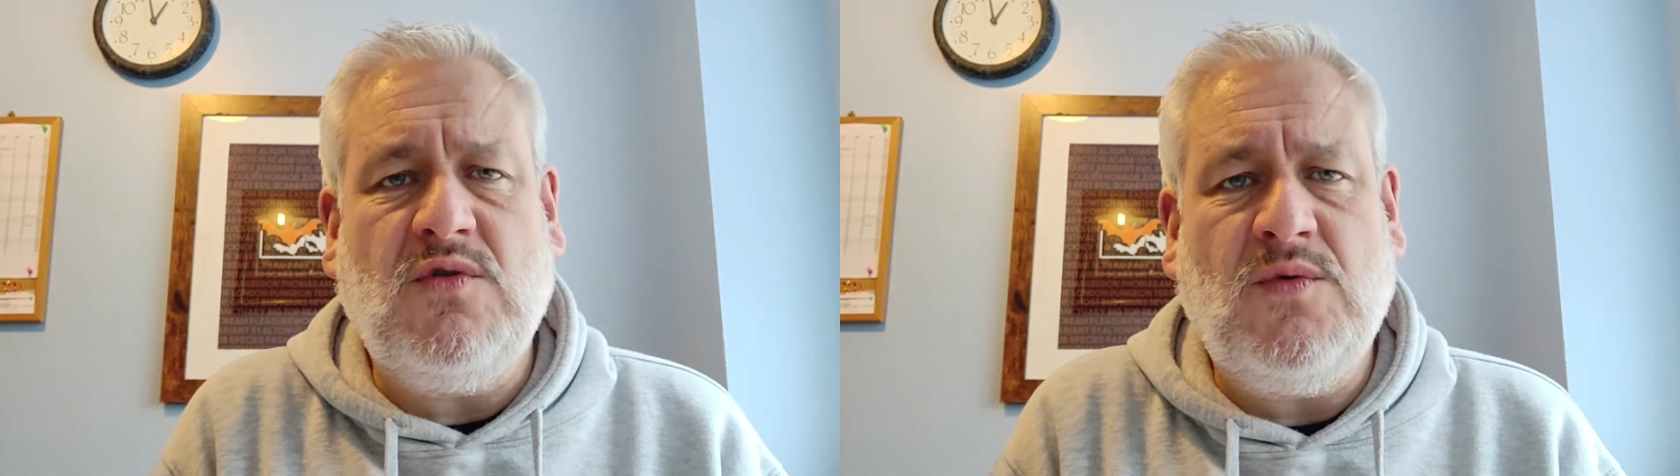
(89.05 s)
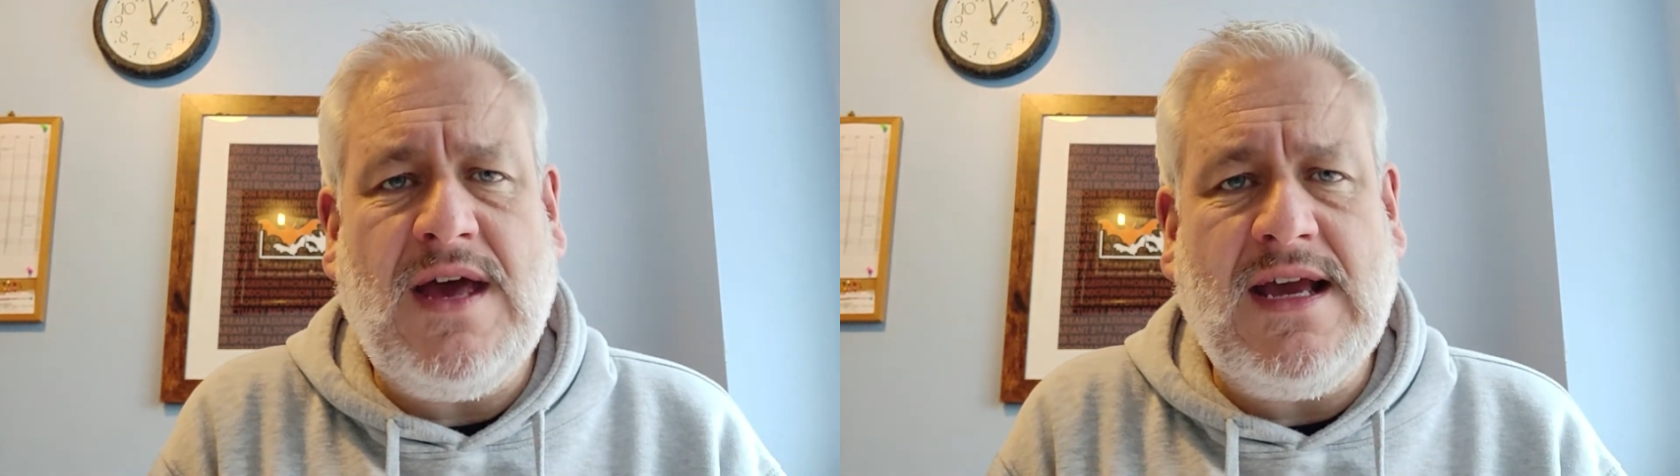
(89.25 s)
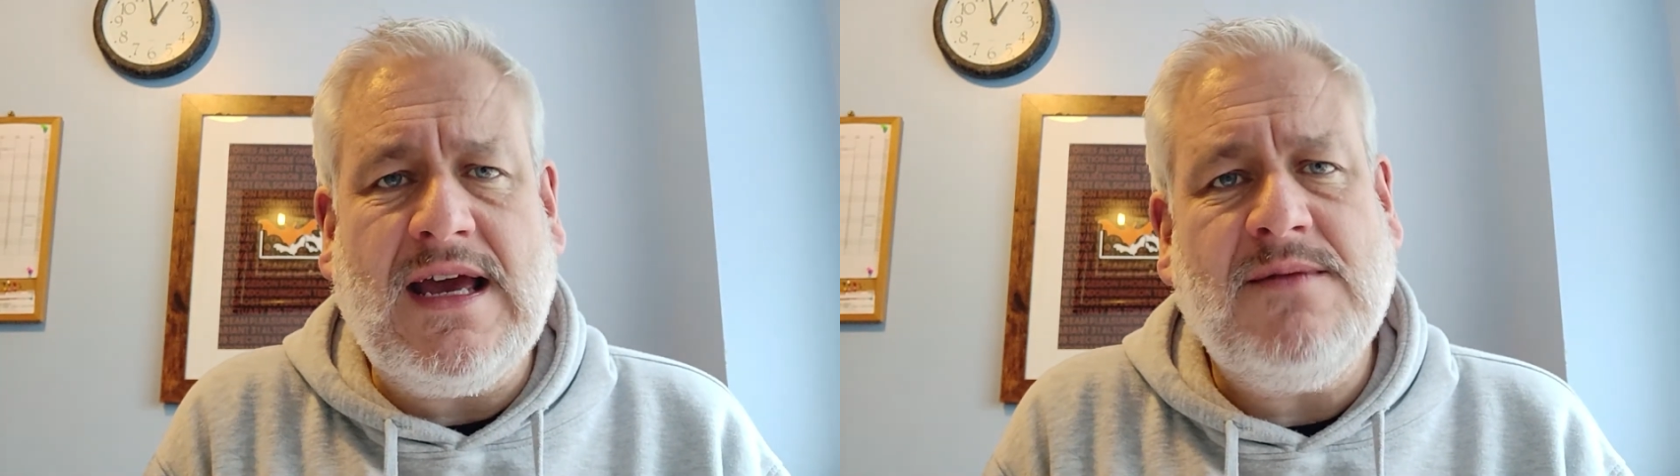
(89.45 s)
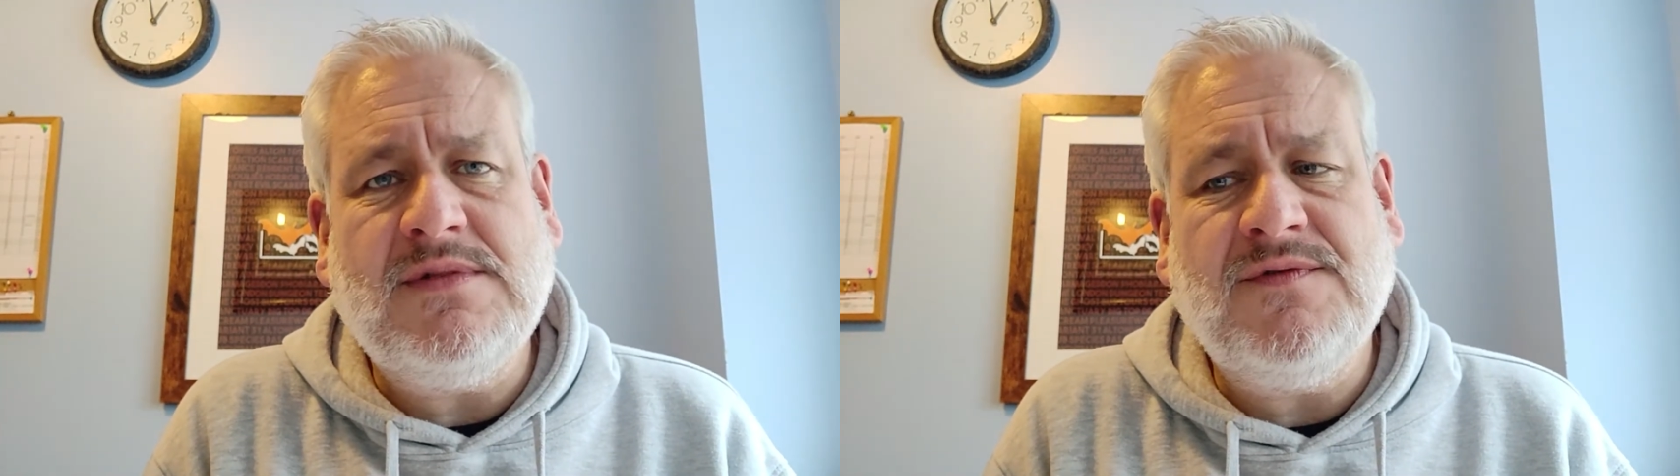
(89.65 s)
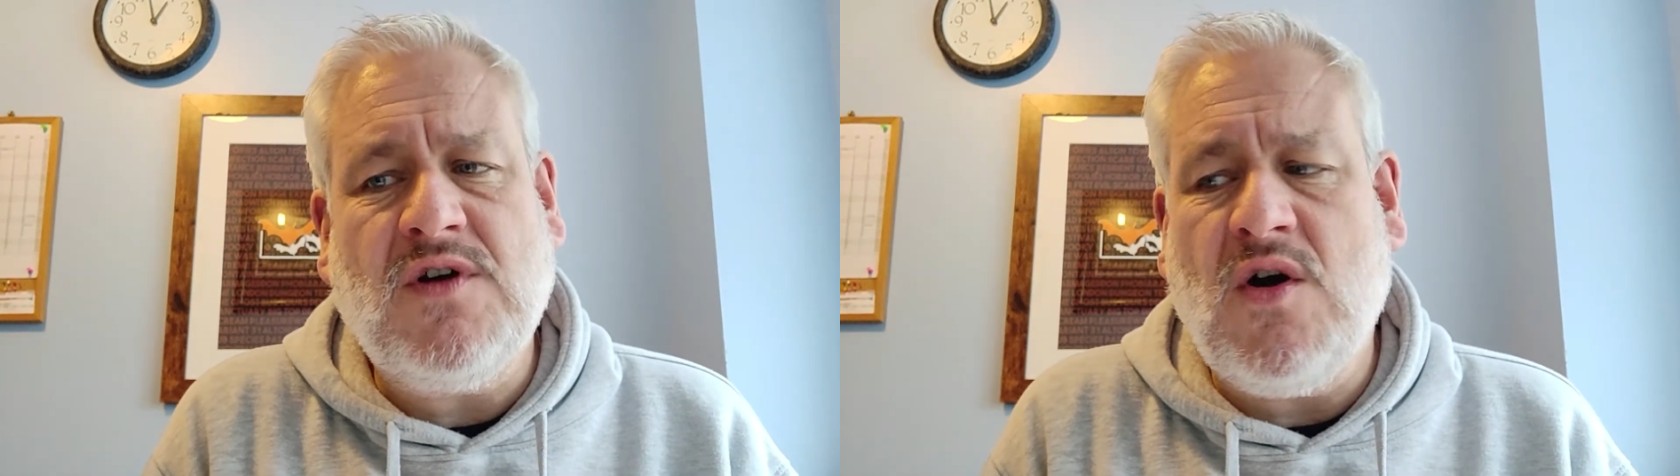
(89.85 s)
and all their
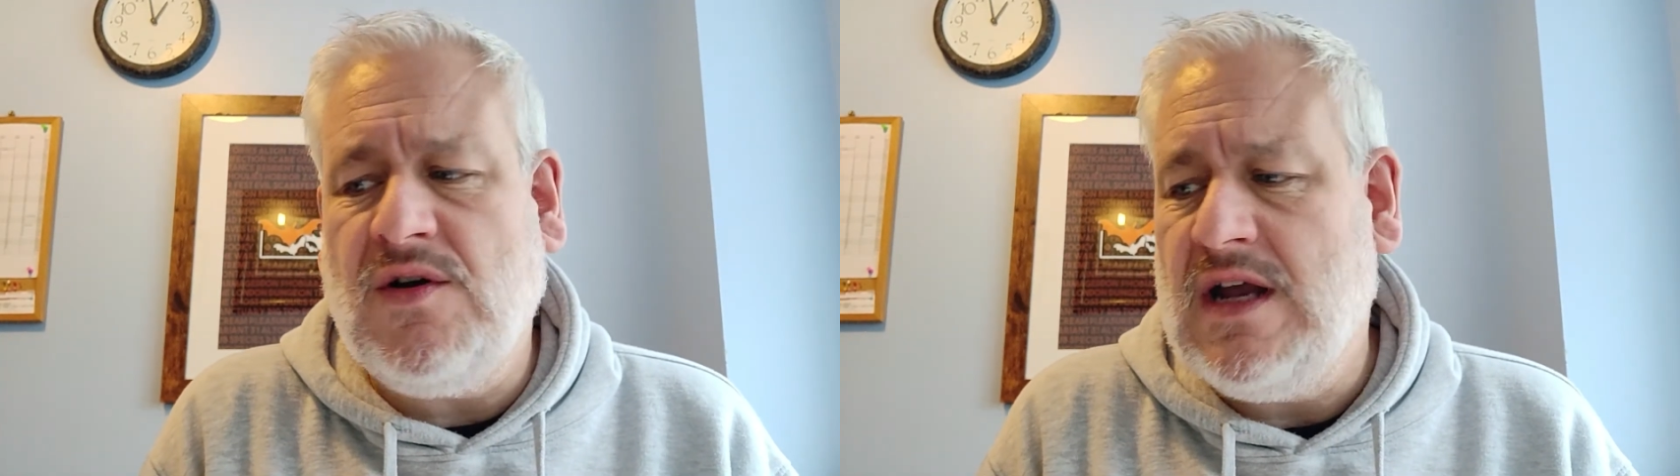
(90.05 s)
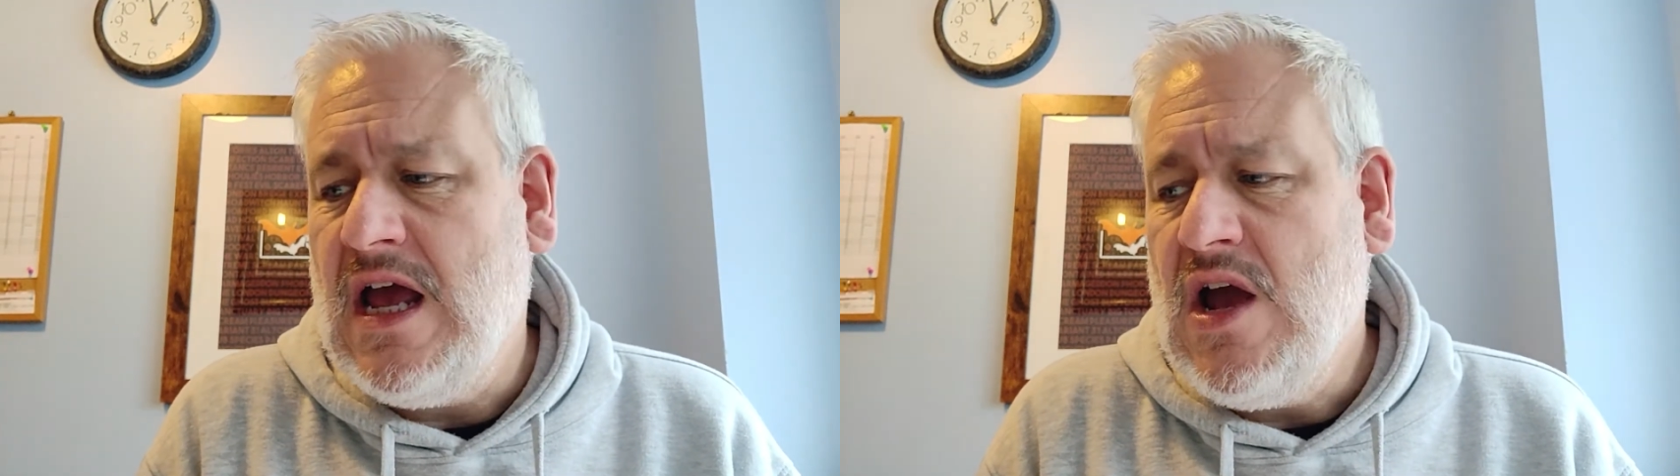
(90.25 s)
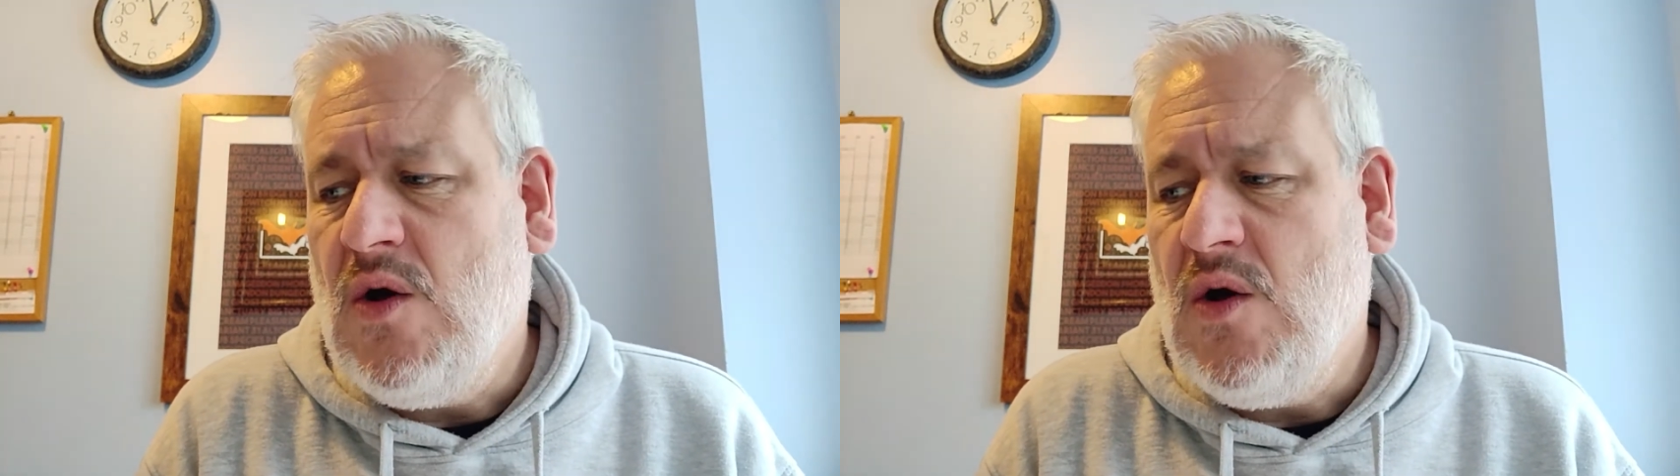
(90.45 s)
games have gone.